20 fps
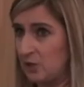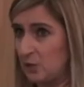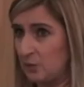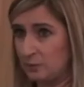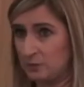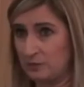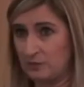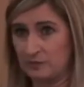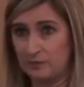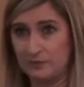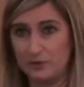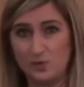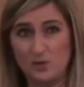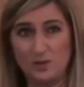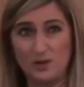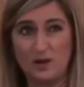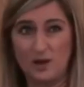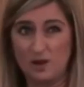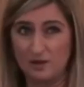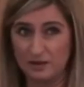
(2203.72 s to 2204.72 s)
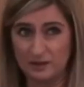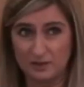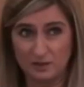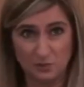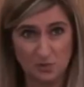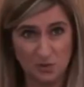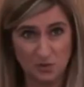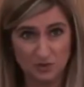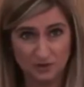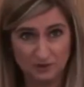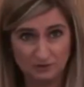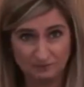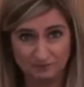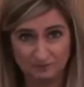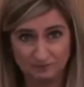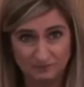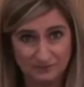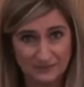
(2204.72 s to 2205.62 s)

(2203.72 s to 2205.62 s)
up 4 o'clock in the morning,